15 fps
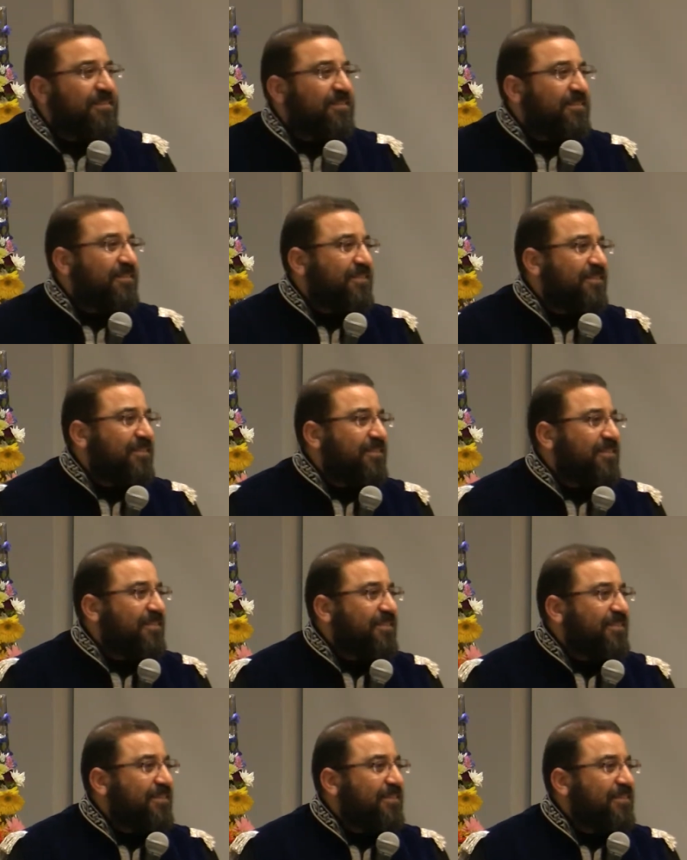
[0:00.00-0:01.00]

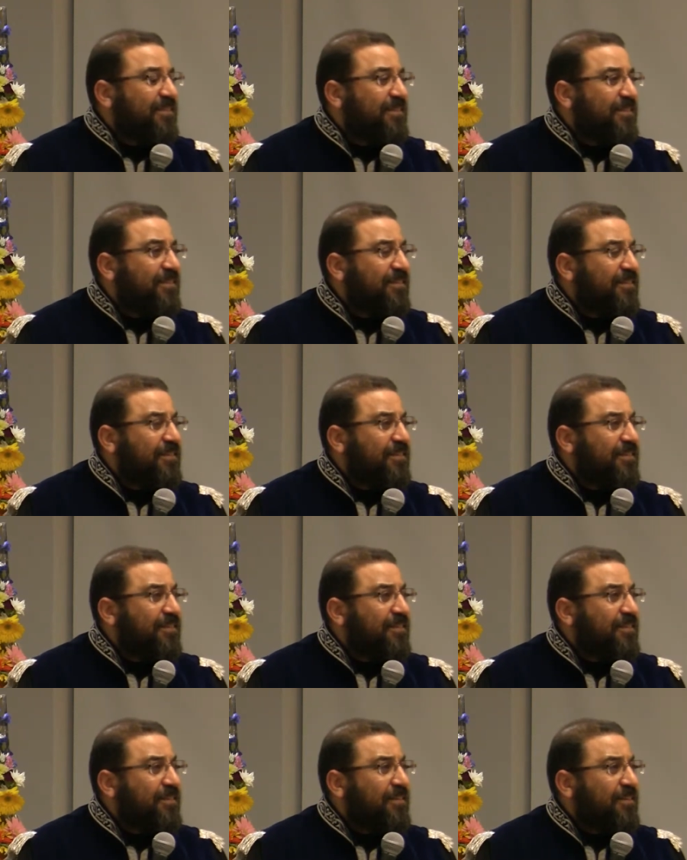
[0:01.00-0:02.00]
(no one is talking)